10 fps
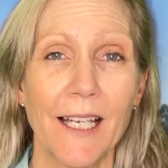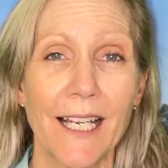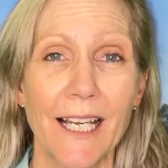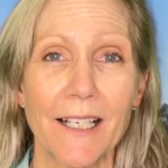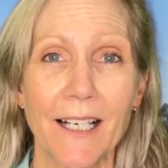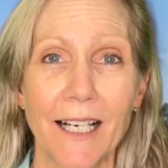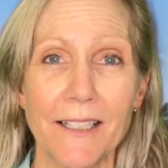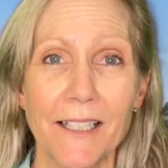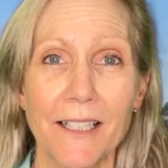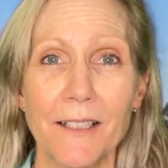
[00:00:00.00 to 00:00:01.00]
And I
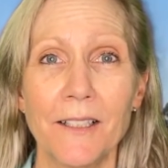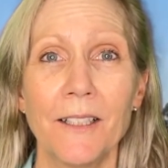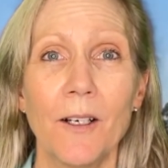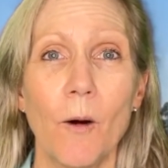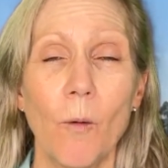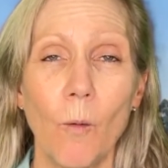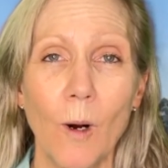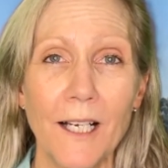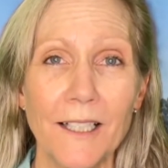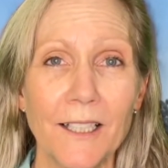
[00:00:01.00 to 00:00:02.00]
did
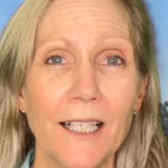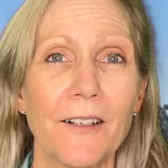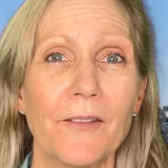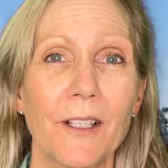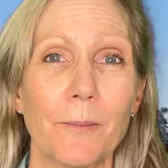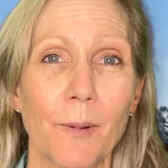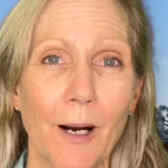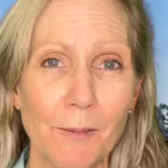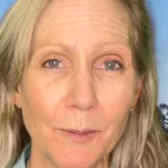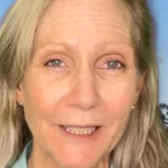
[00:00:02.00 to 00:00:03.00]
one of the
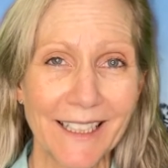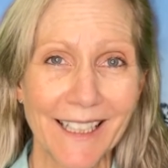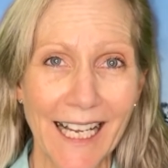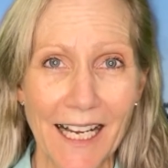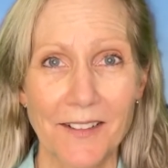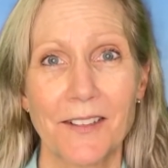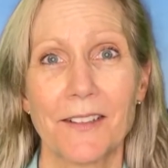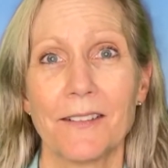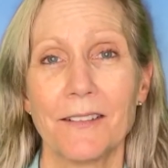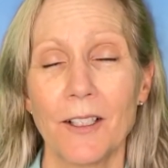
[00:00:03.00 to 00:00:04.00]
probably
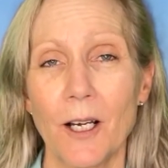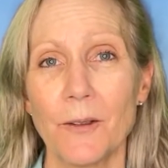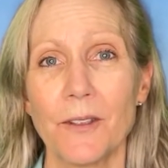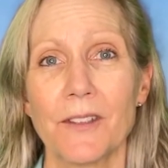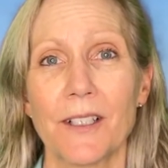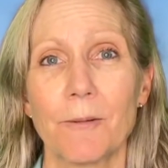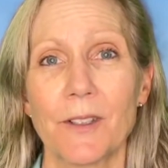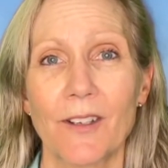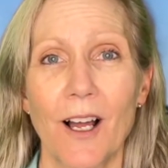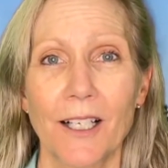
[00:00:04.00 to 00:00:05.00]
last loans that
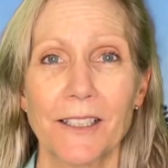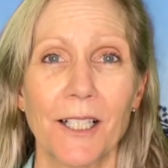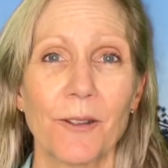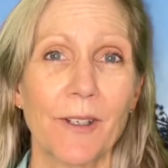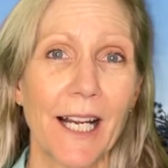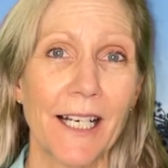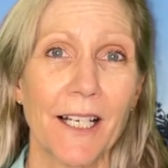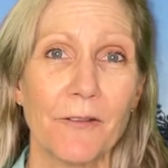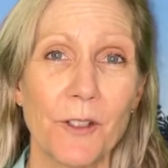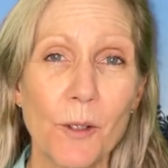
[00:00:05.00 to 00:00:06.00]
was locked at a rate
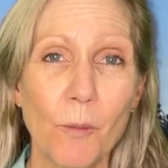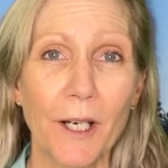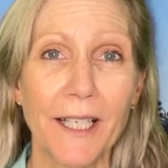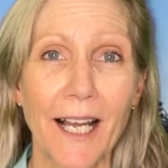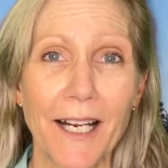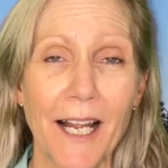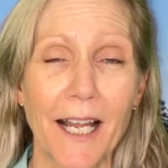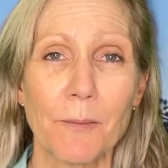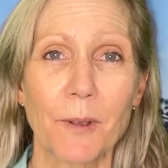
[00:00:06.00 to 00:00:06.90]
of two point nine nine